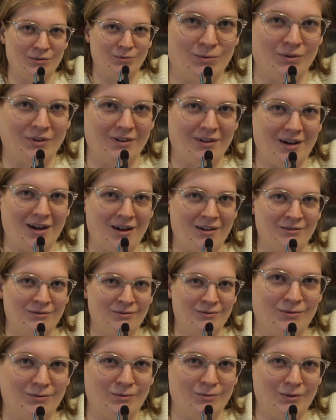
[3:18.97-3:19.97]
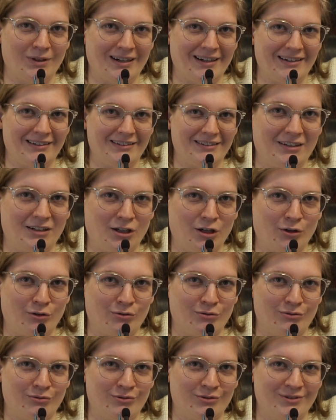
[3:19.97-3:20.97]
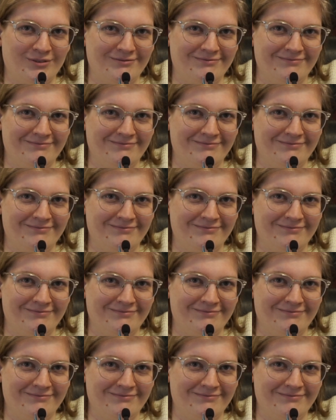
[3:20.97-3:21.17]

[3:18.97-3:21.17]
were not wide enough?